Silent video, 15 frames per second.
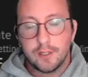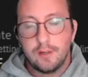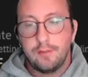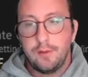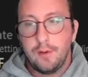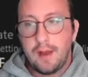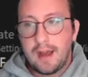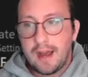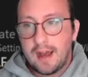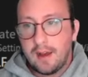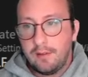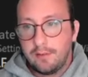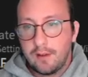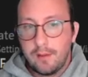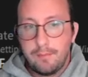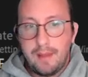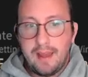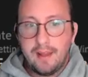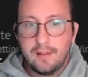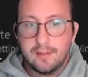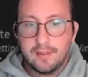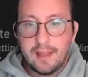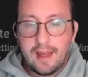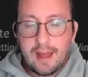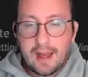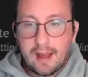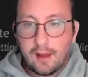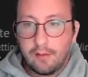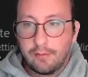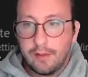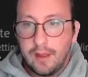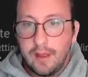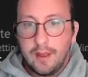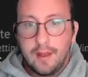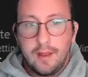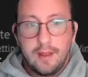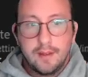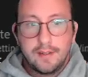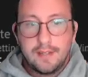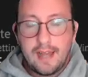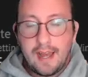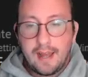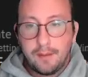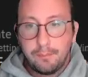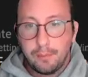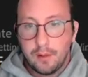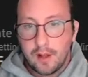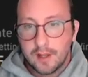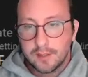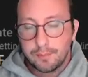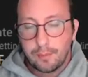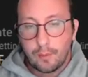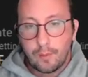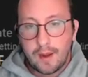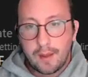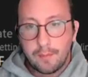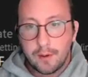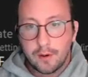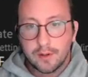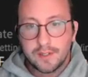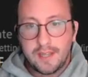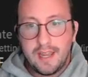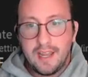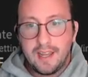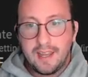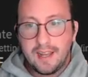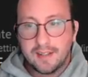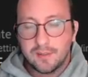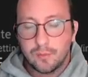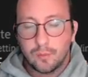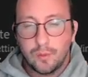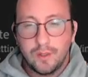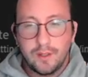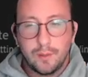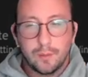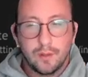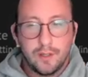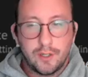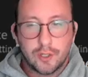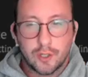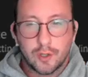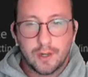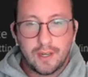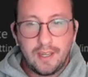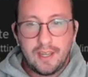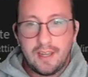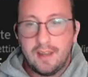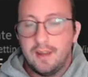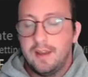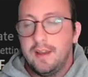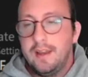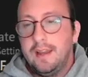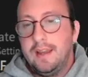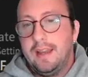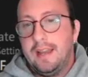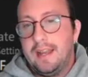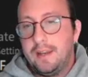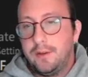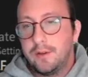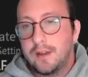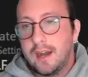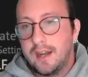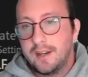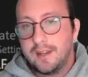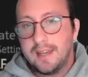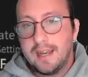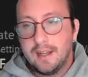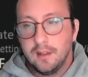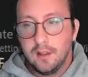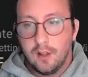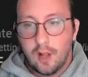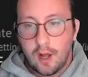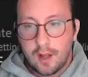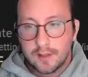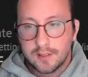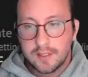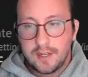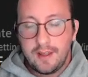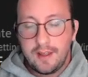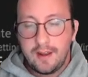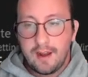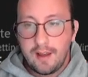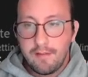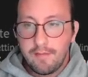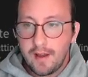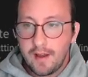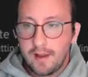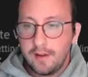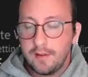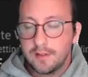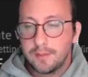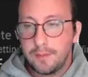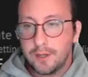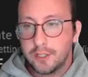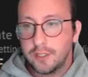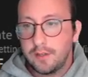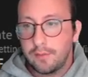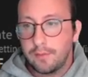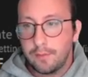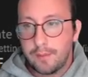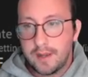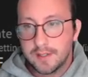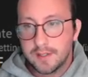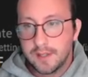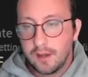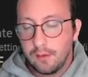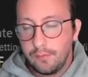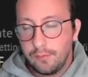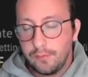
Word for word: if you have commands that have 10 plus parameters. It gets really, really tricky and you kind of get lost in it, I find, especially for myself.